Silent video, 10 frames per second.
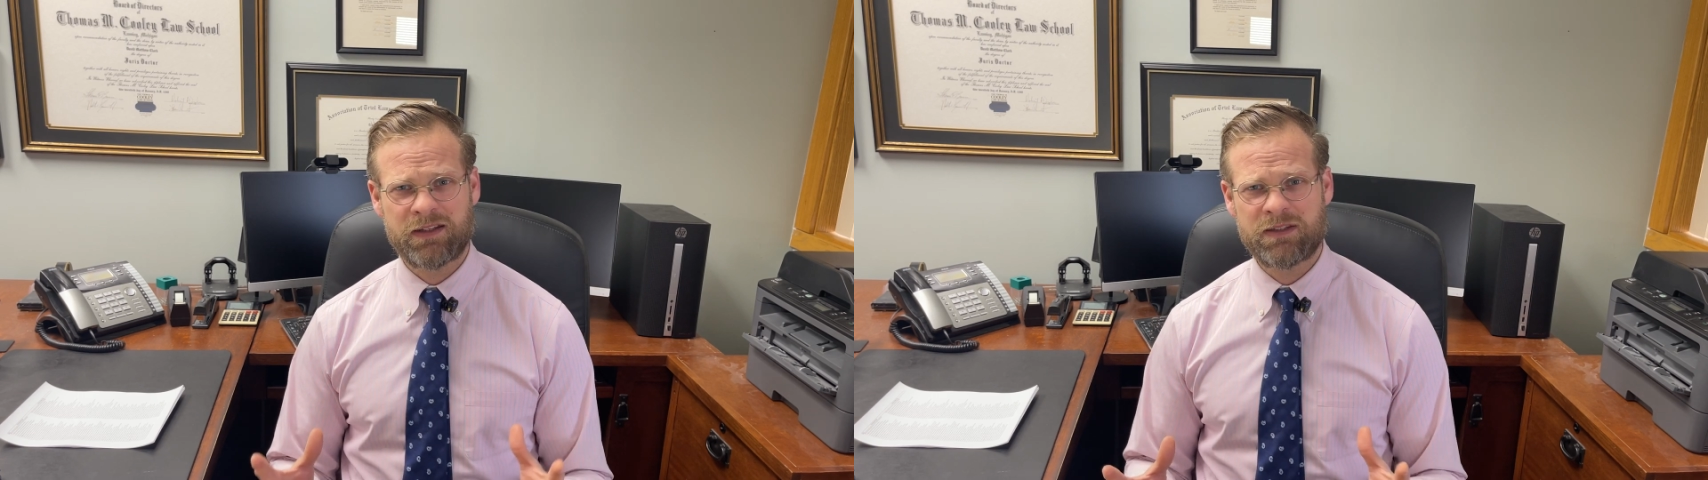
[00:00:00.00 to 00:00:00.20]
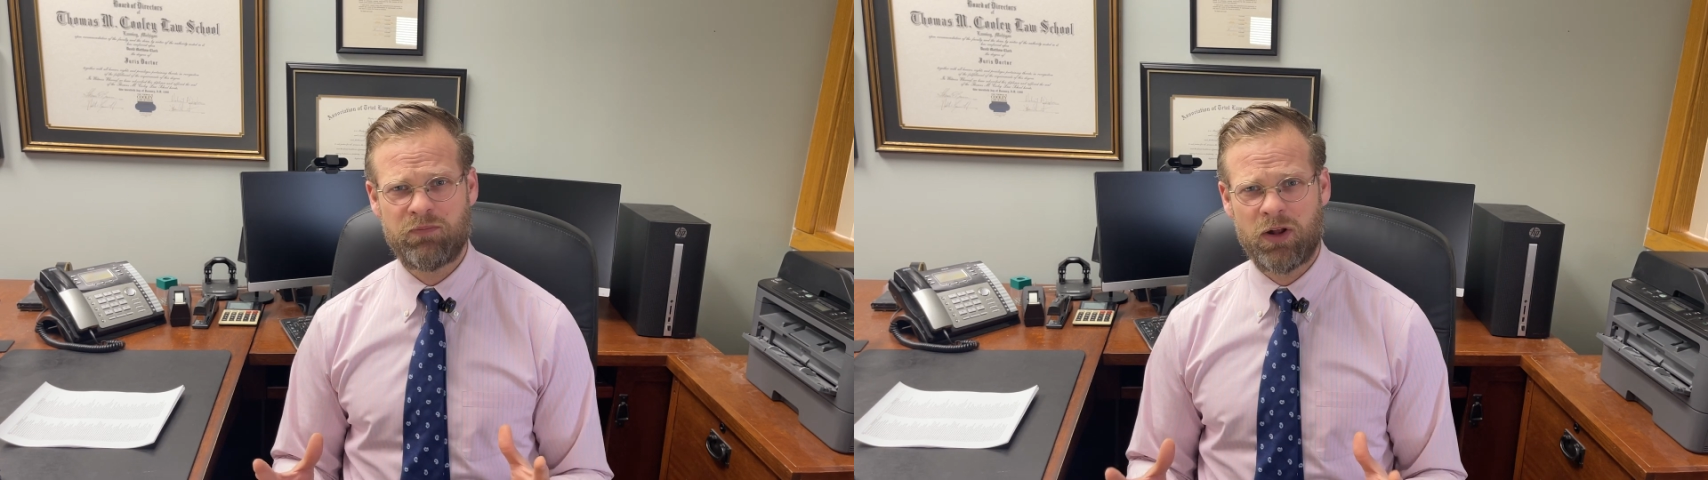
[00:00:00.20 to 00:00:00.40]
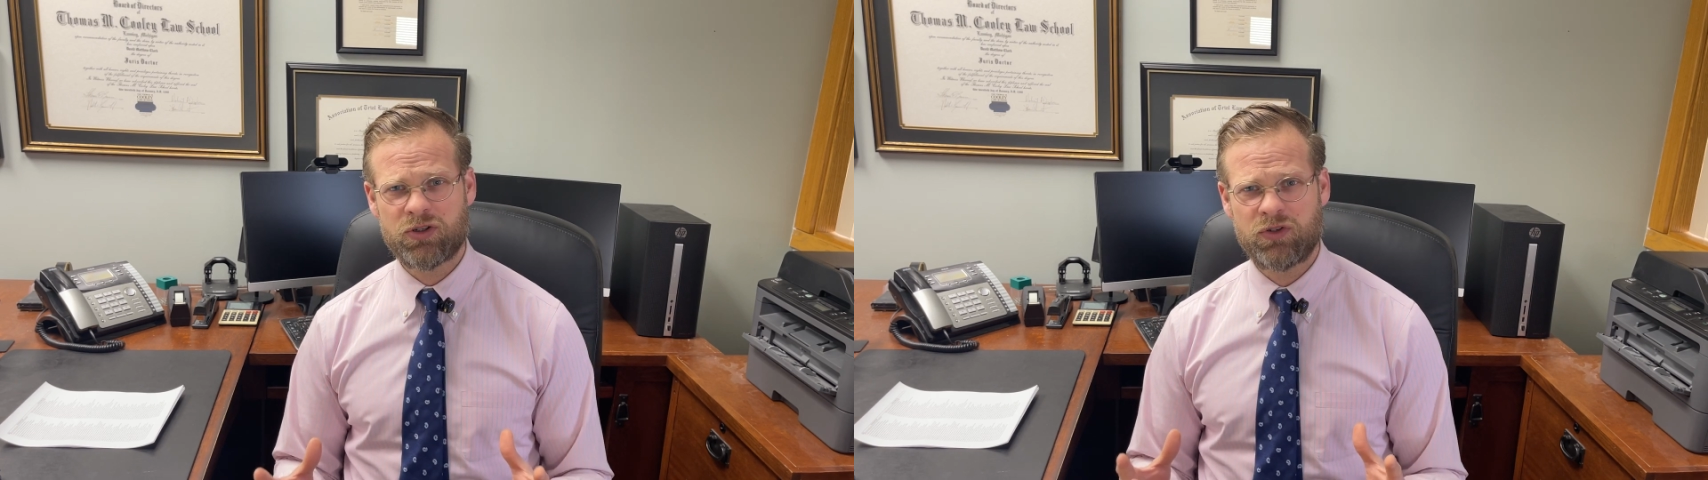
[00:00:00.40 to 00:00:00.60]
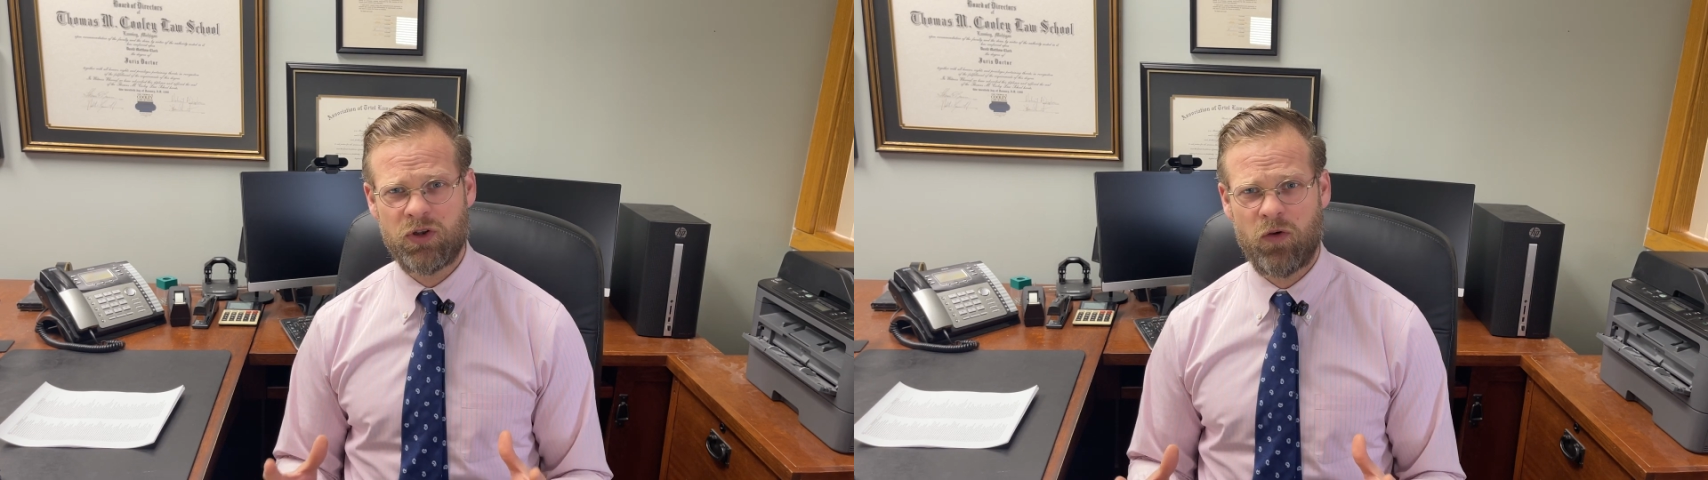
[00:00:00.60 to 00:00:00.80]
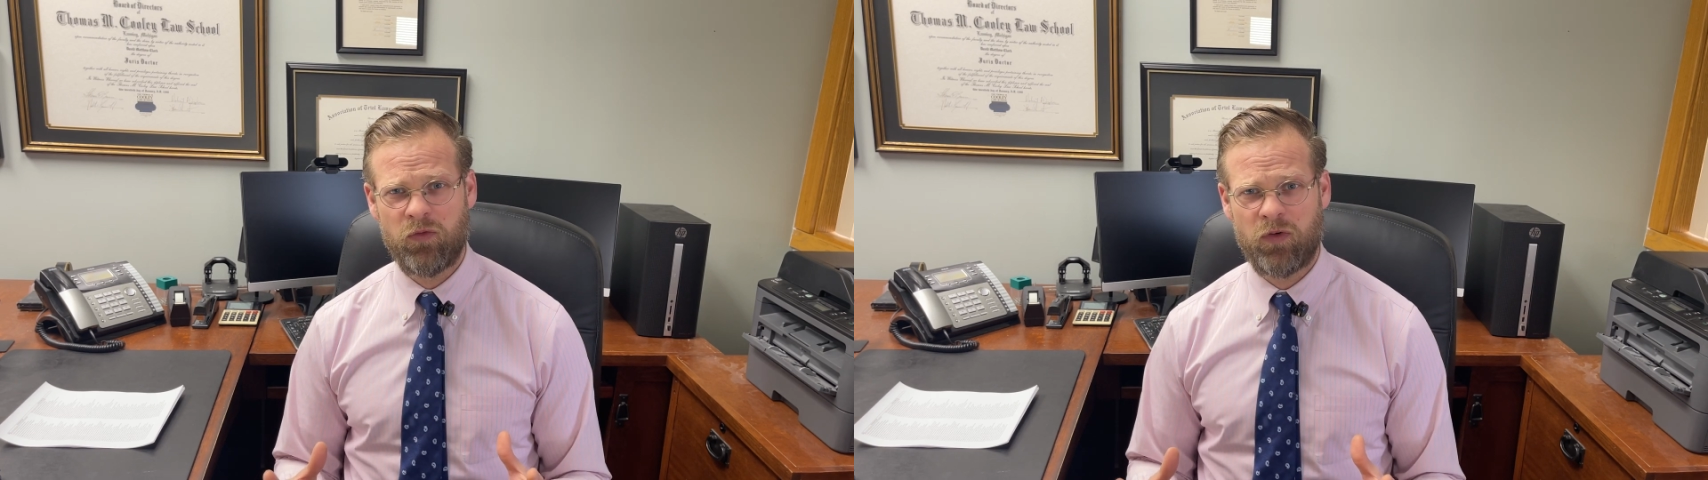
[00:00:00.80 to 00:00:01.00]
as much
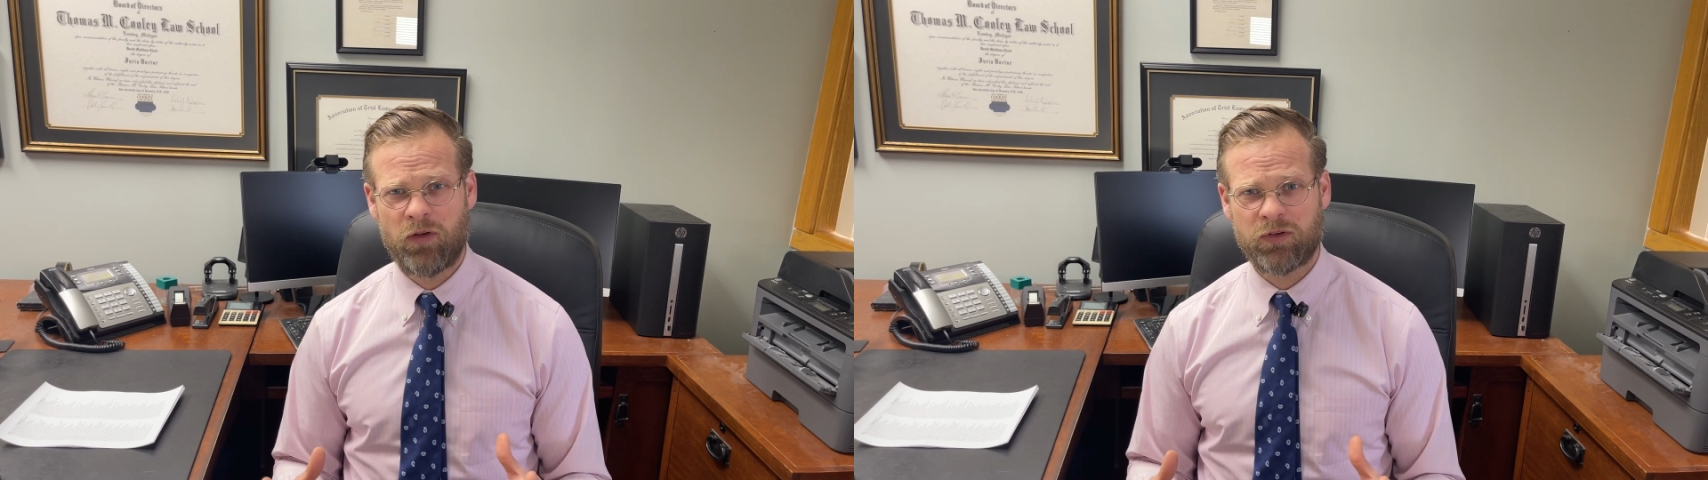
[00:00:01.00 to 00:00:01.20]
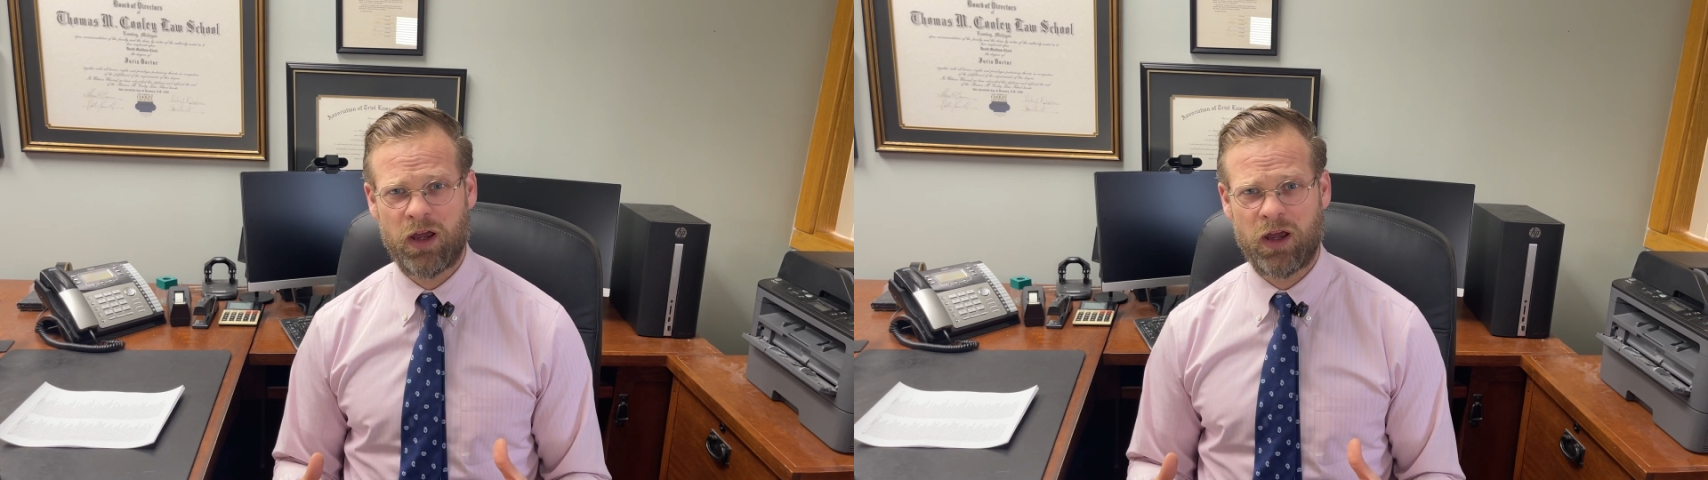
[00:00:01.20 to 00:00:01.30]
no fault